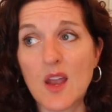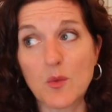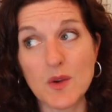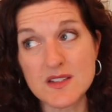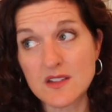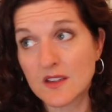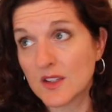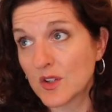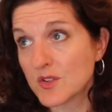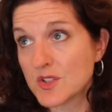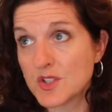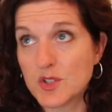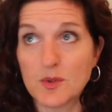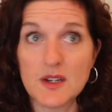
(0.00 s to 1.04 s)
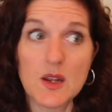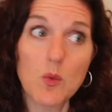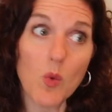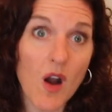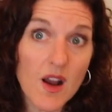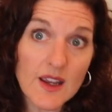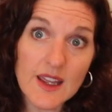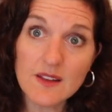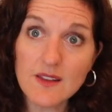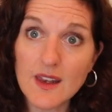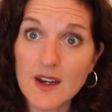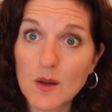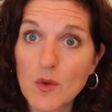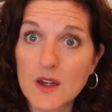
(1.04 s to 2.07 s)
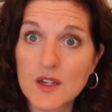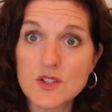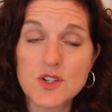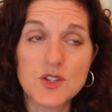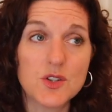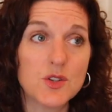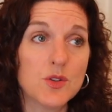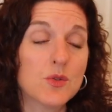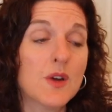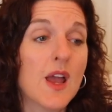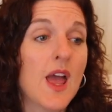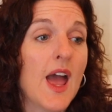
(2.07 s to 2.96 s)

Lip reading: I was cleared to do any walking that I wanted to do.